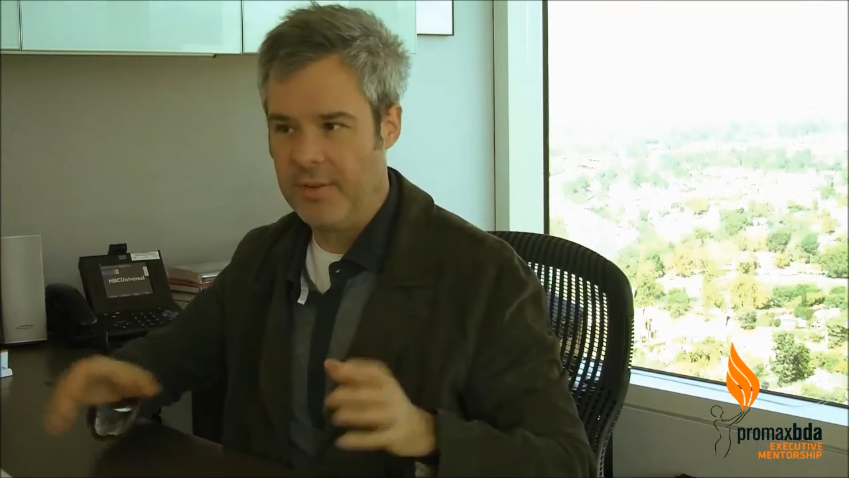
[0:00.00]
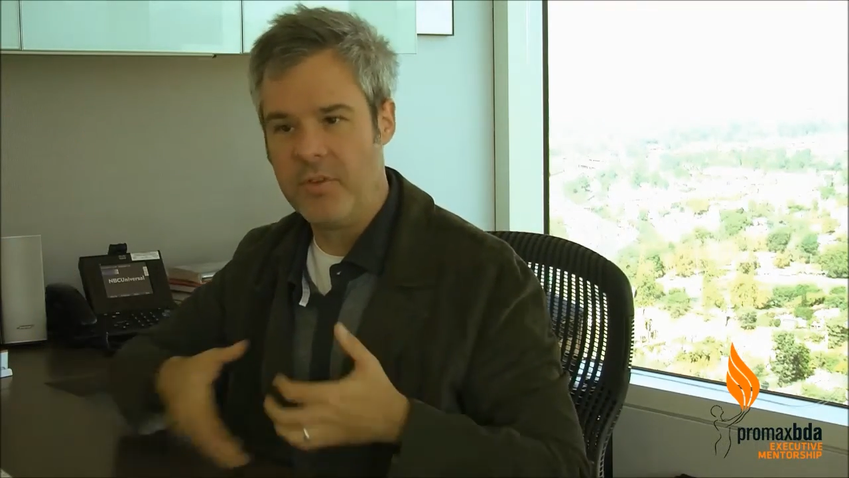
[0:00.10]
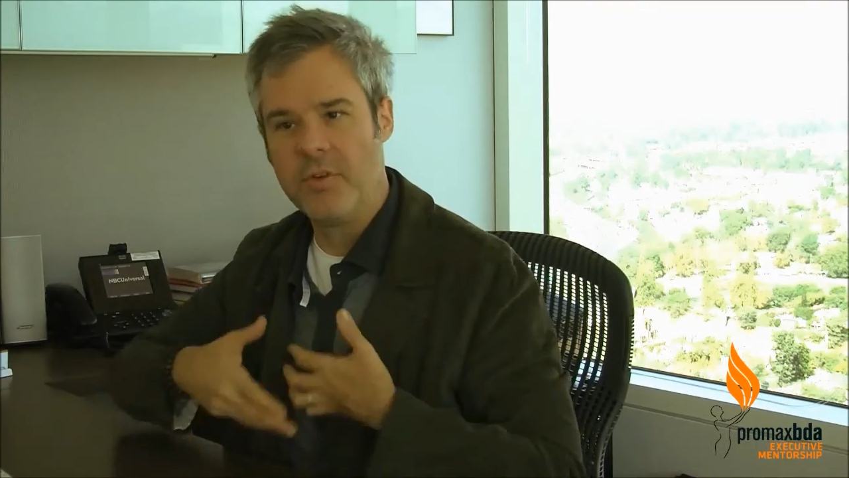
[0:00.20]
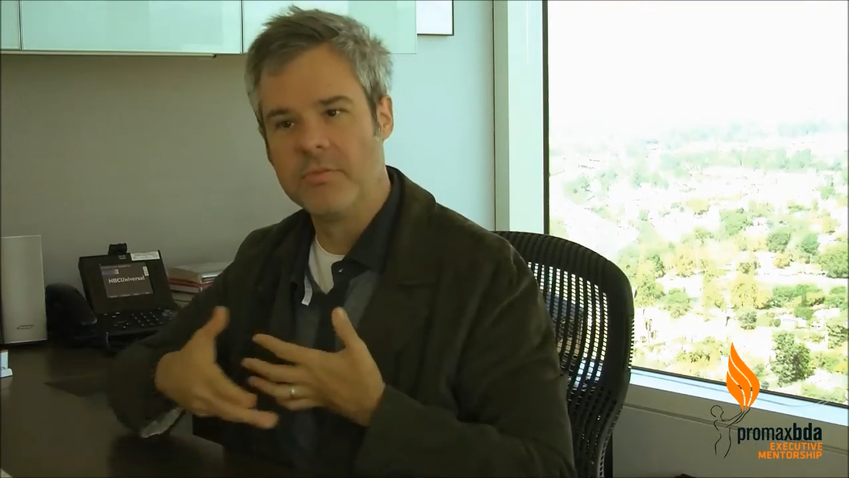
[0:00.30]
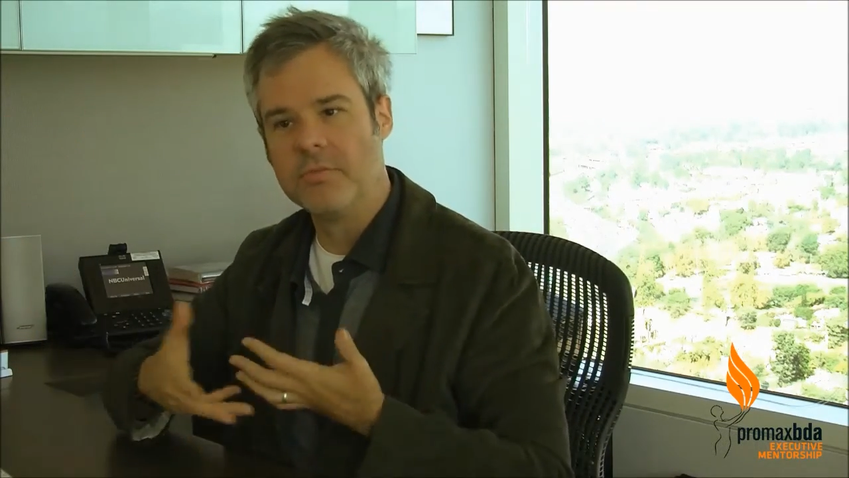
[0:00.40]
If
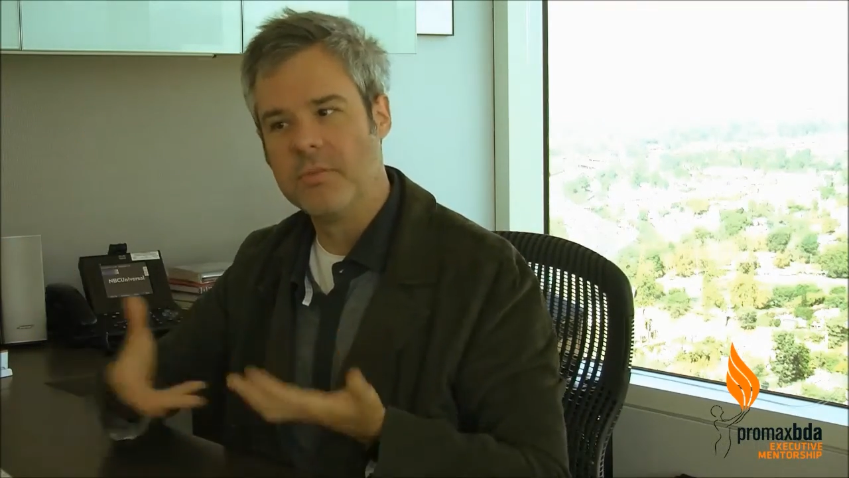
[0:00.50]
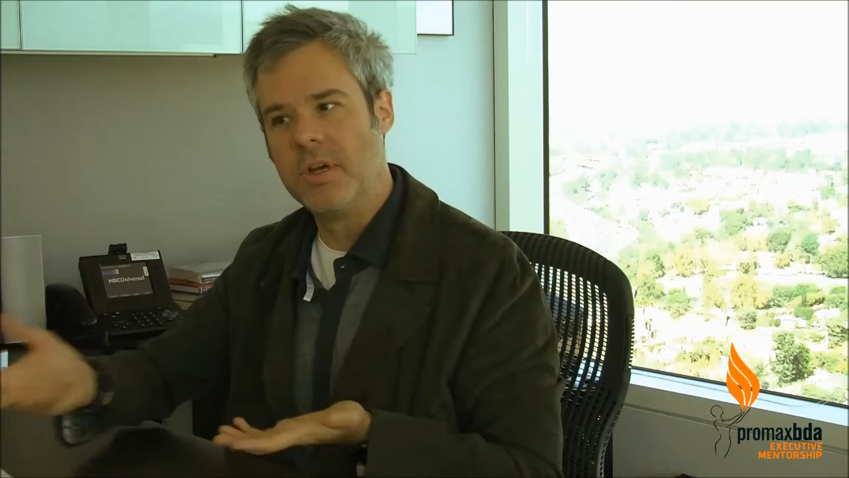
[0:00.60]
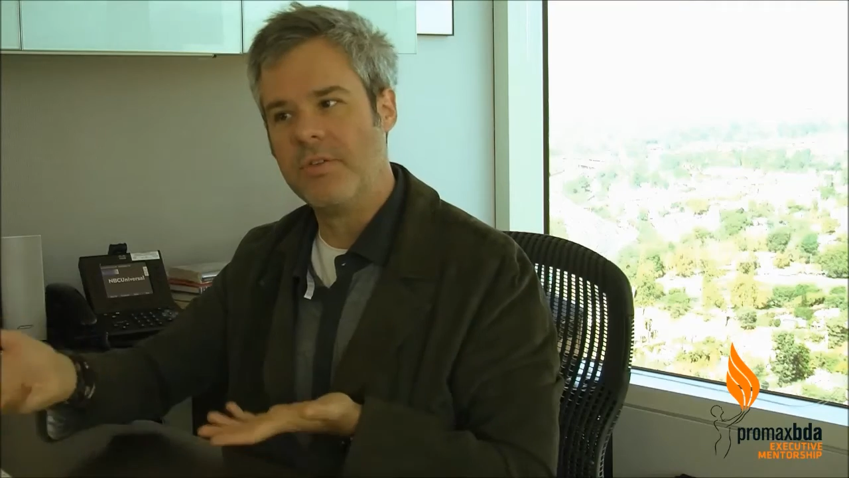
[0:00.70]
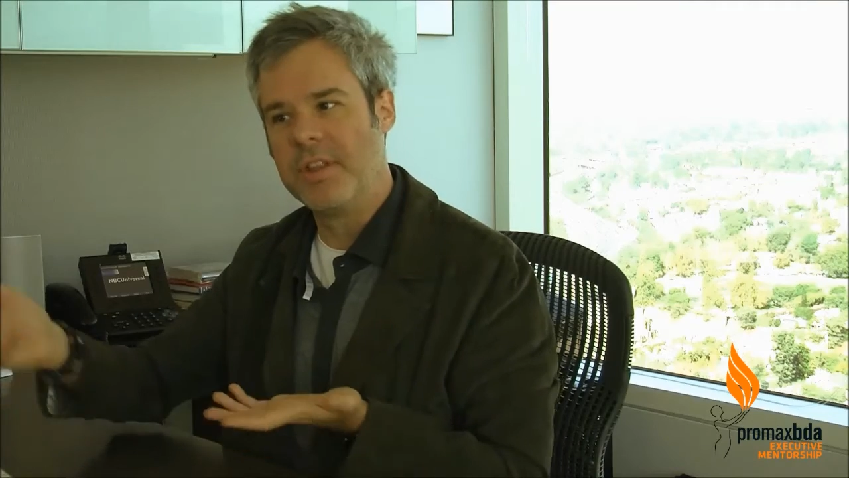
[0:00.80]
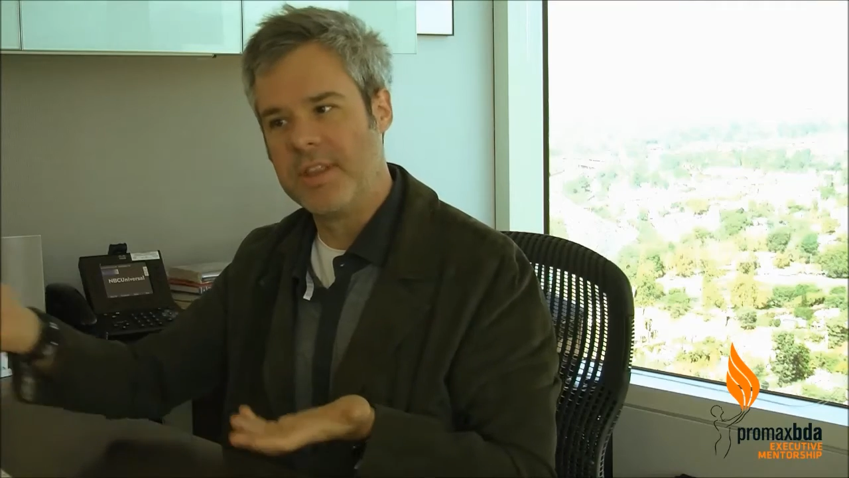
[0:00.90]
you don't
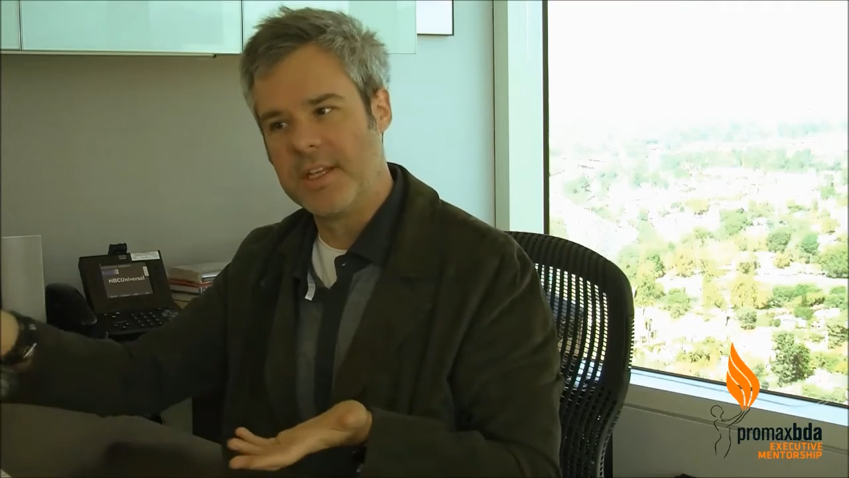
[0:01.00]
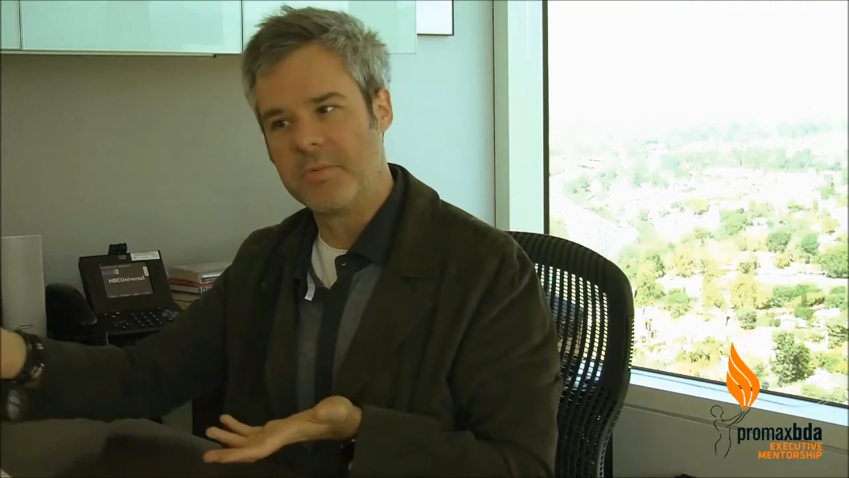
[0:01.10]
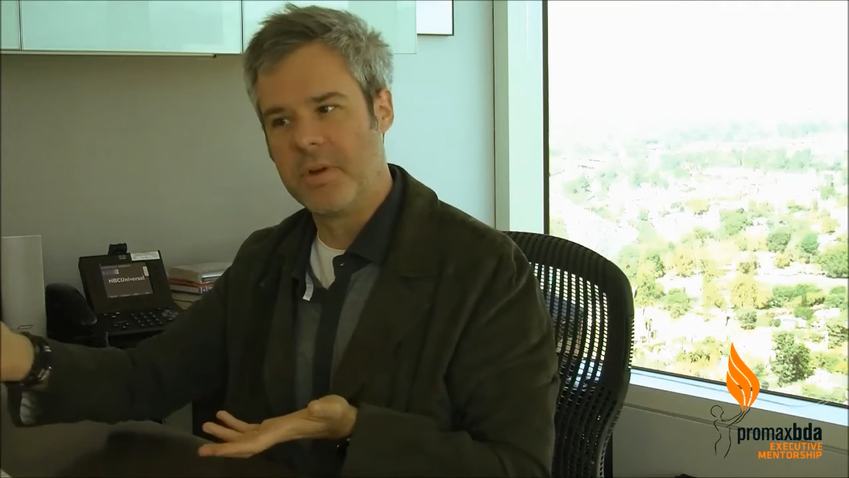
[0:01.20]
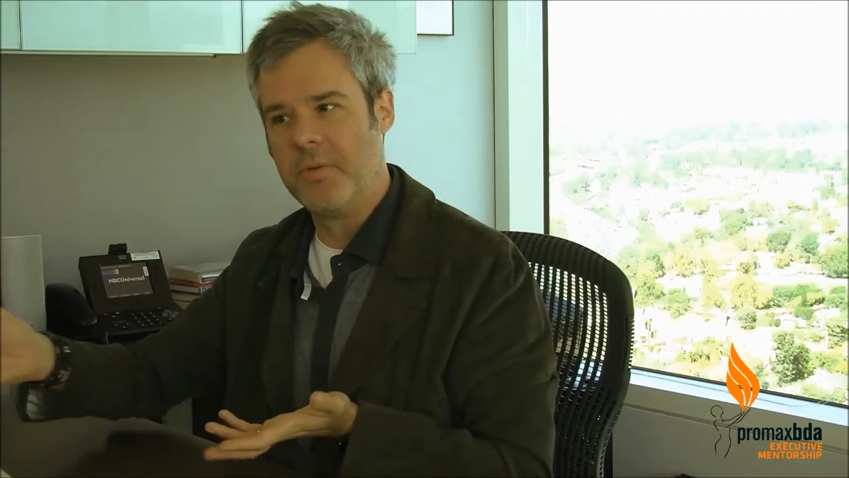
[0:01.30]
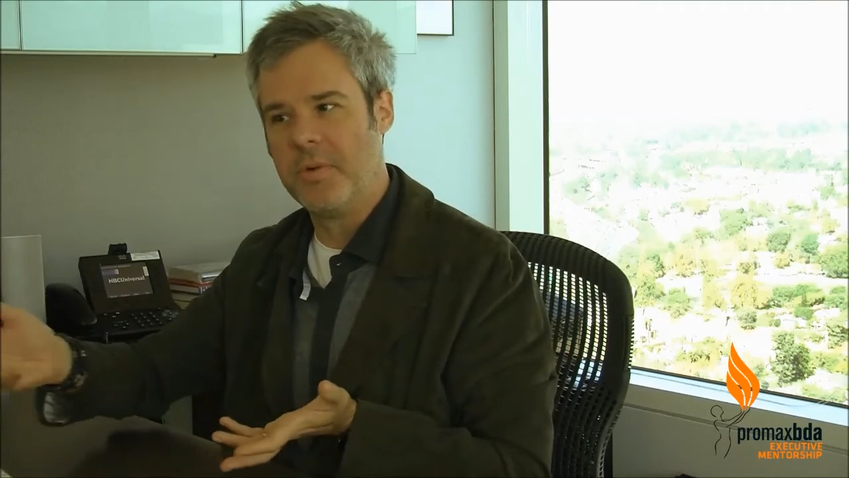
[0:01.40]
know that
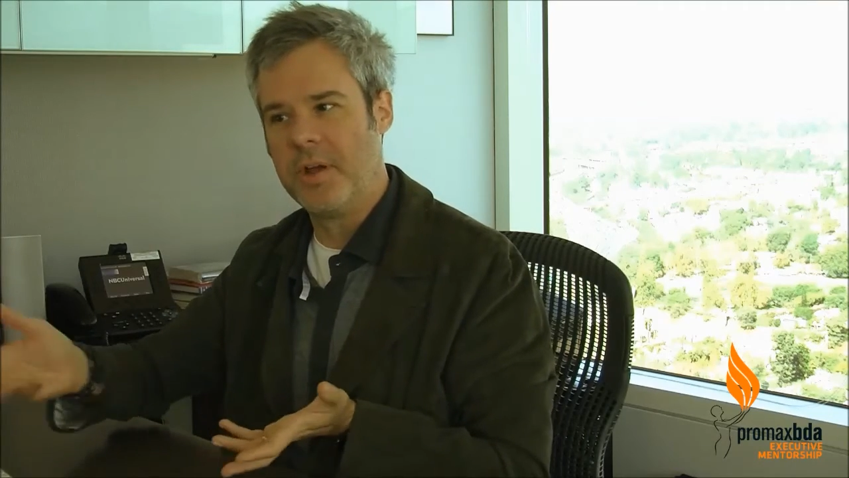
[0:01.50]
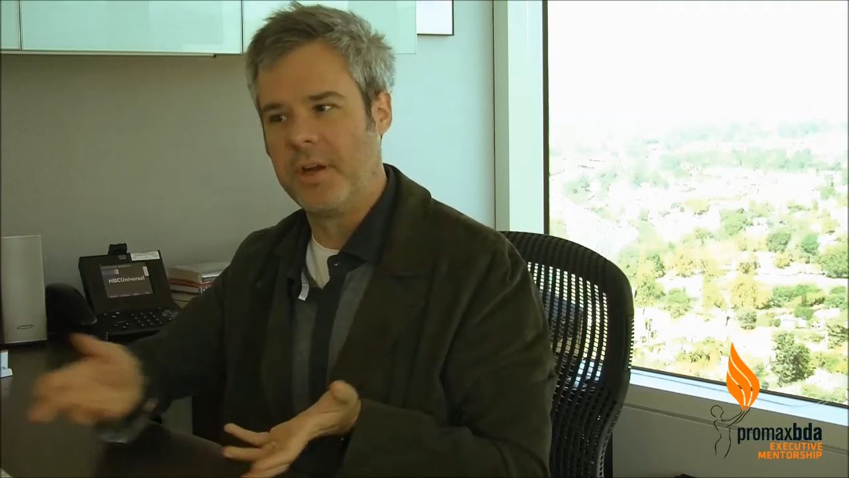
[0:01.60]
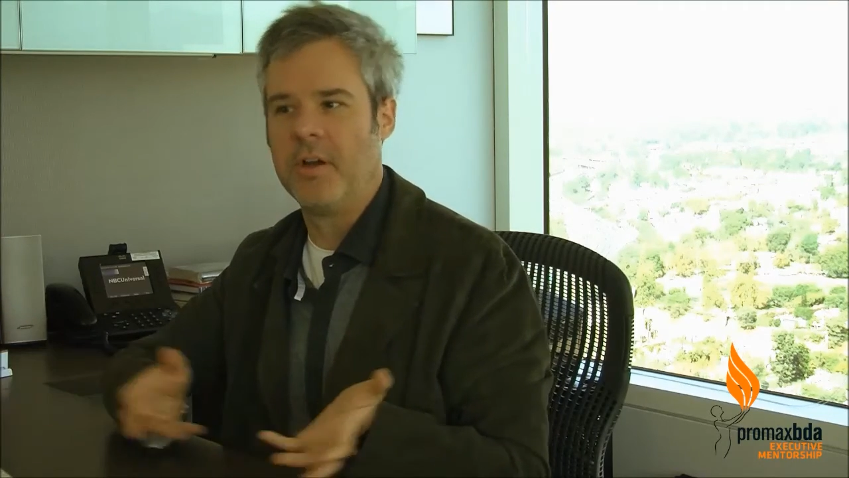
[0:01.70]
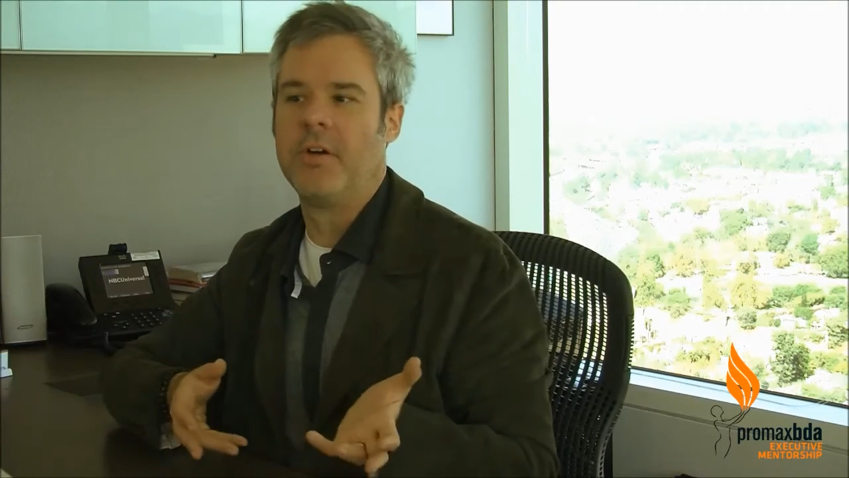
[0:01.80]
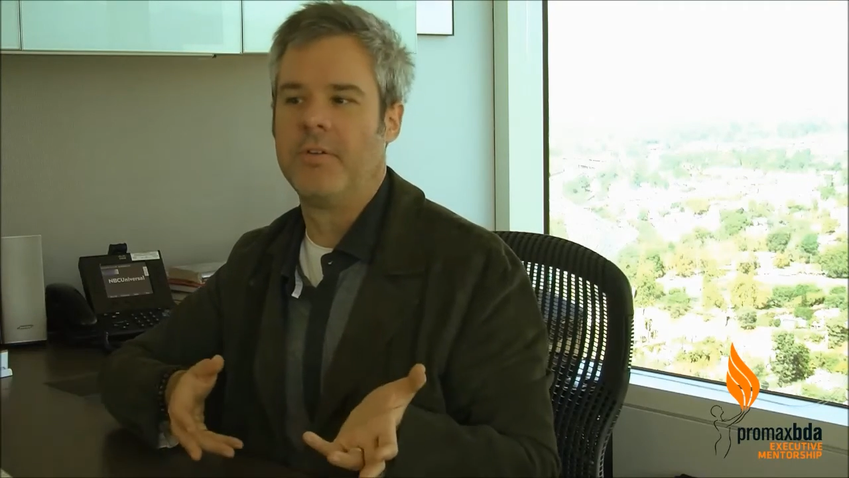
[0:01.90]
that's where you want
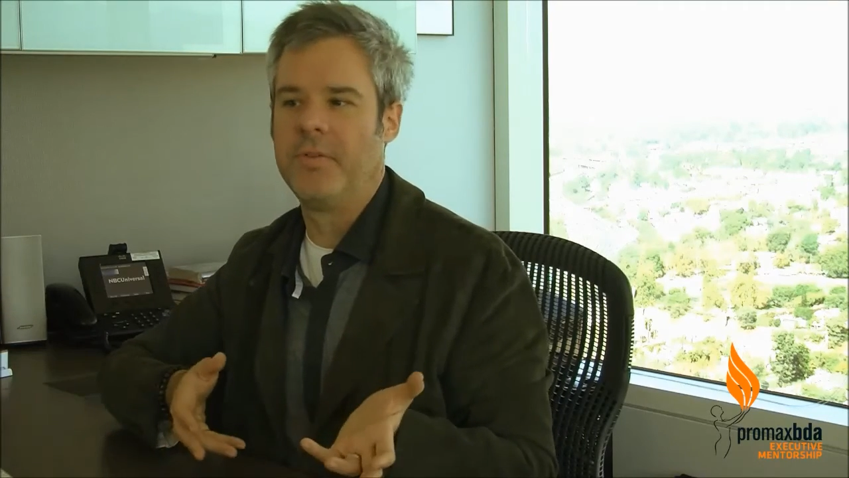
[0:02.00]
to go,